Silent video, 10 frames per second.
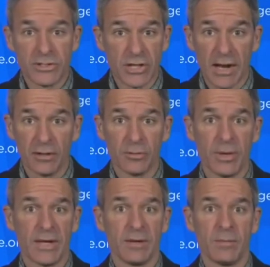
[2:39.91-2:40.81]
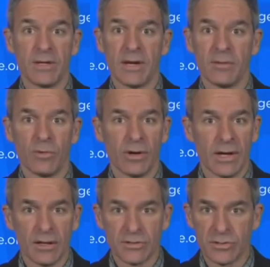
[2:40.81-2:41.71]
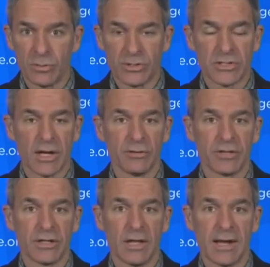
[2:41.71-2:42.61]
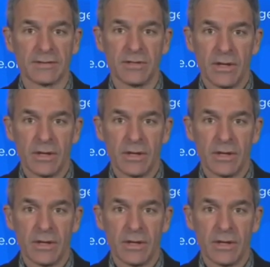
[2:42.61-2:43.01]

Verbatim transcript: be child abandonment anywhere else, it would be child neglect.